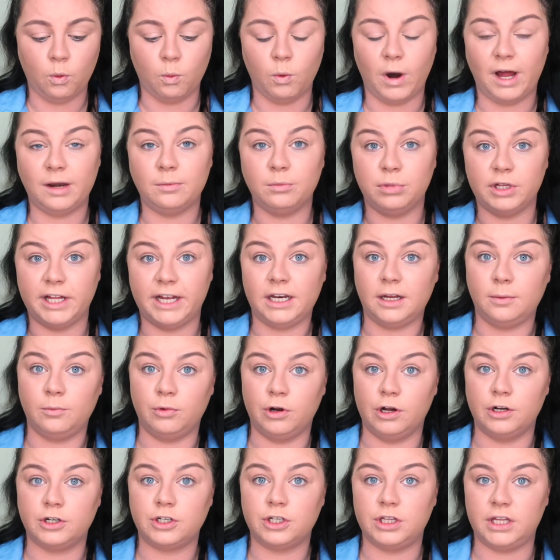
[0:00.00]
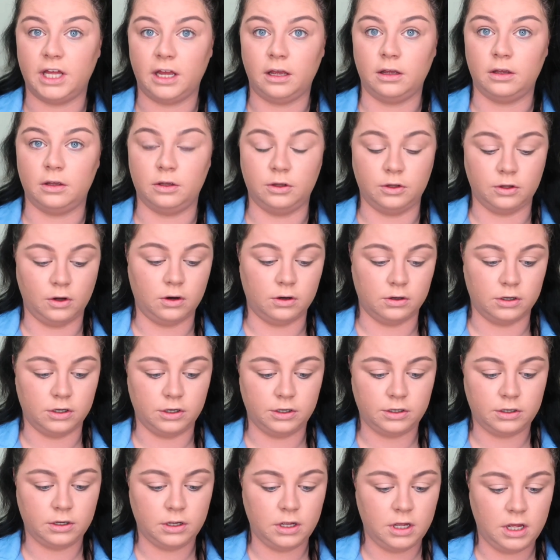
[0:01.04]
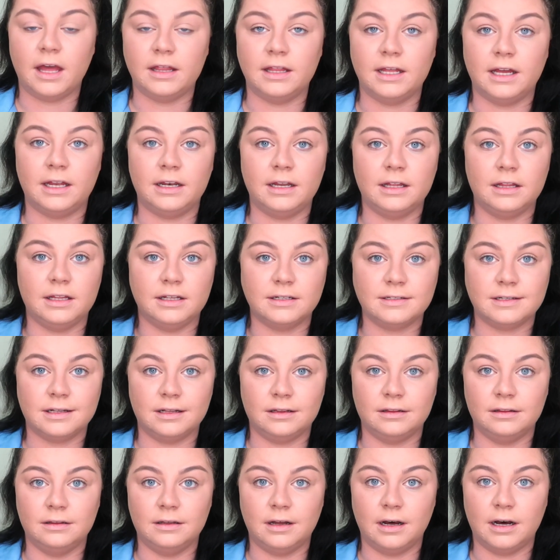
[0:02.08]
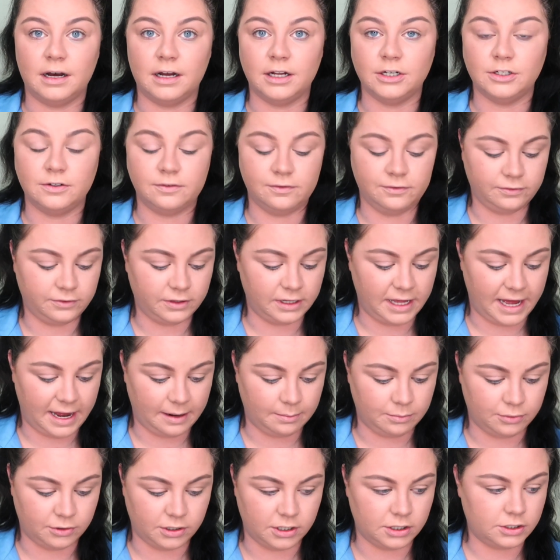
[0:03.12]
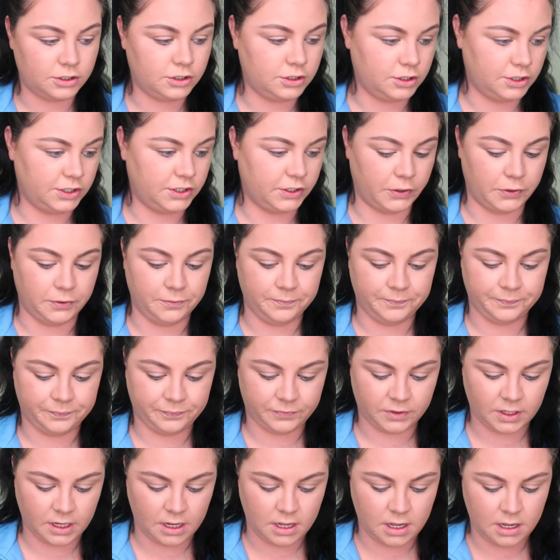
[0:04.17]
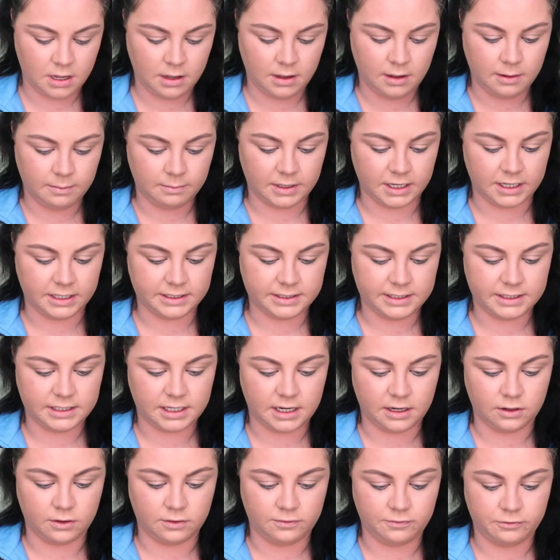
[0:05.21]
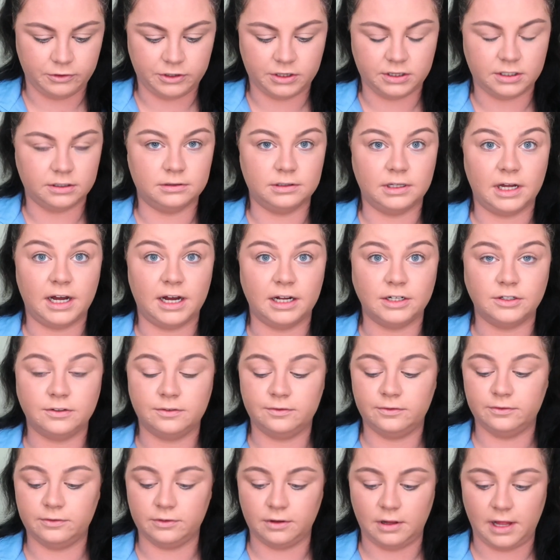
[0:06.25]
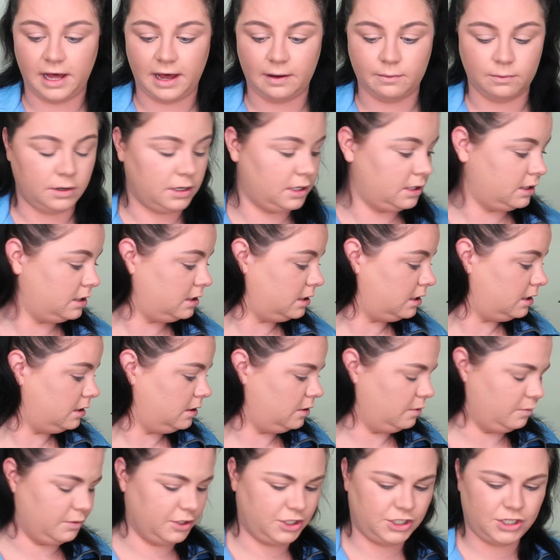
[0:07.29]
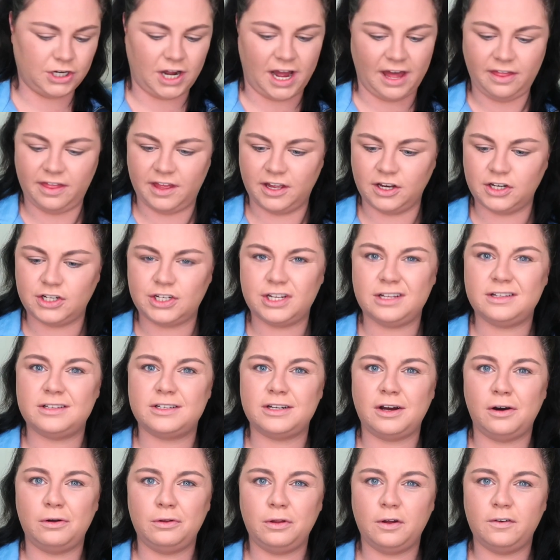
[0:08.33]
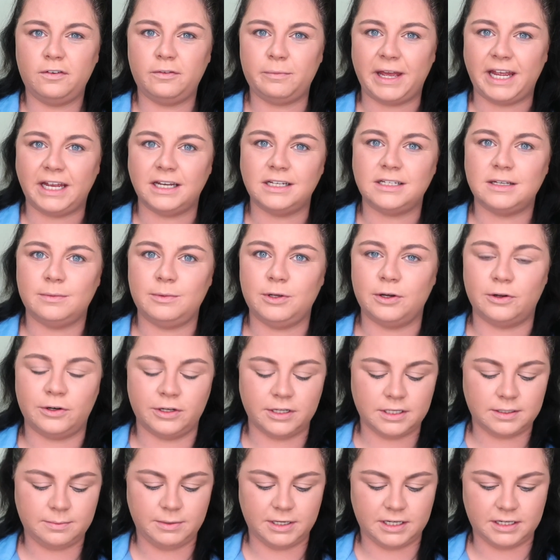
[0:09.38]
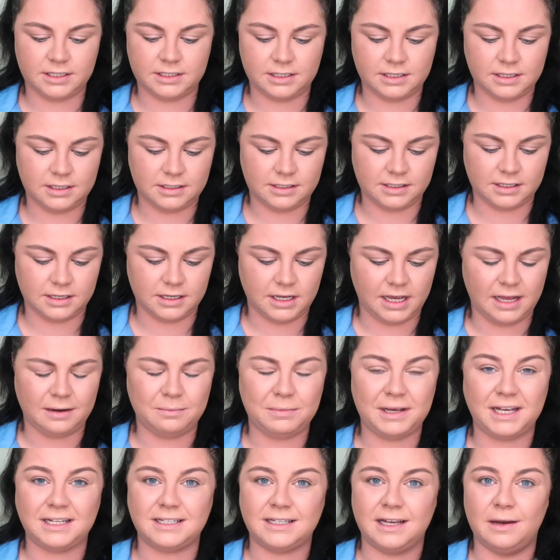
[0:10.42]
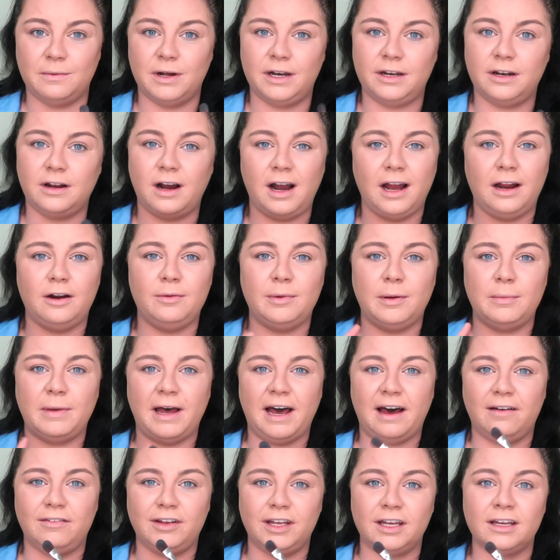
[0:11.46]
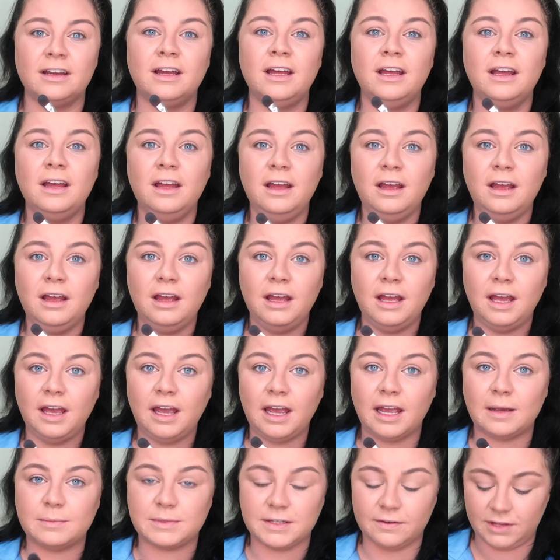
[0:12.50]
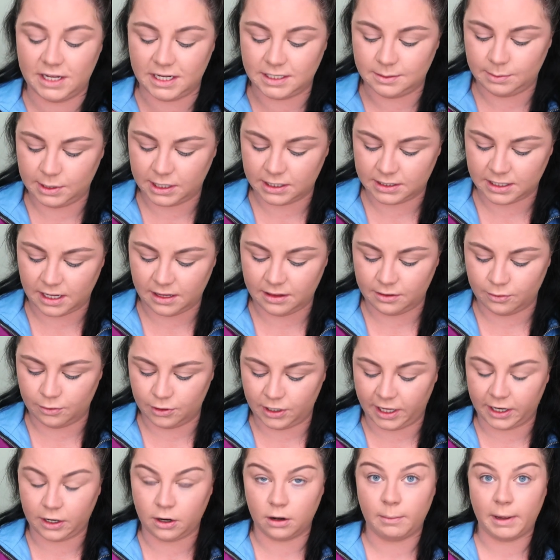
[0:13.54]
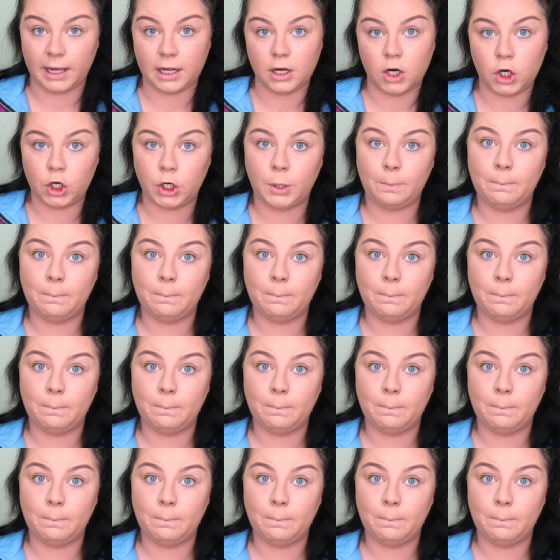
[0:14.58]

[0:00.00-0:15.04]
1 blending brush, thank God, and then this large flat brush. So gonna start off with the large flat one, which I think she stole off me, to be honest, because this is a MP set one and I remember having heaps of these because I thought like, oh my god,